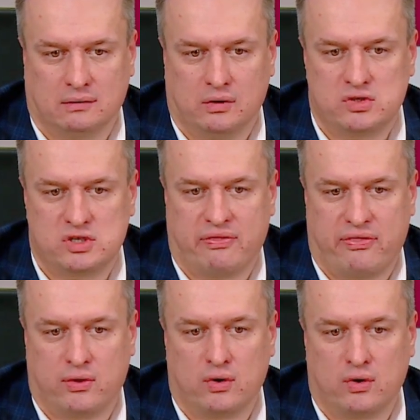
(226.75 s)
launched
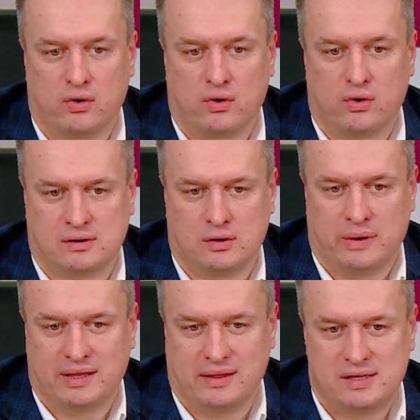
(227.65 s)
30 years
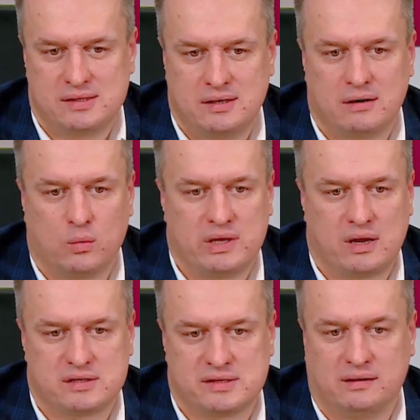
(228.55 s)
ago, and this year we
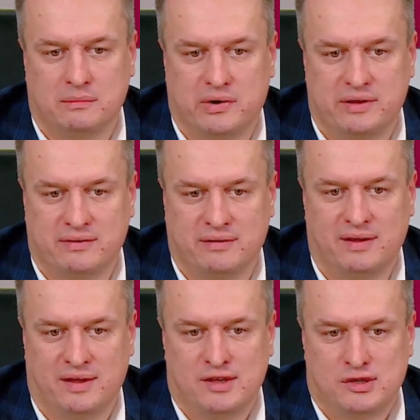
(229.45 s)
are celebrating
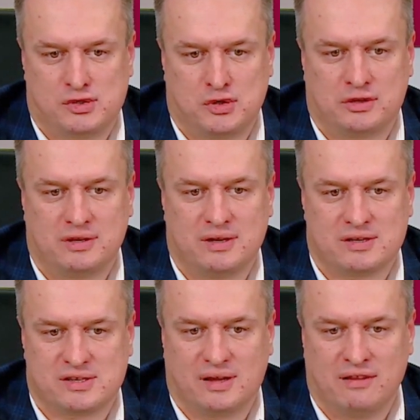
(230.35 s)
30
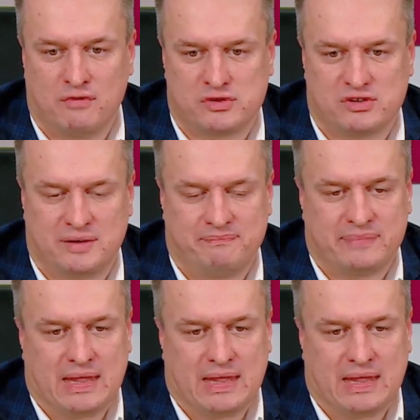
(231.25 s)
years anniversary.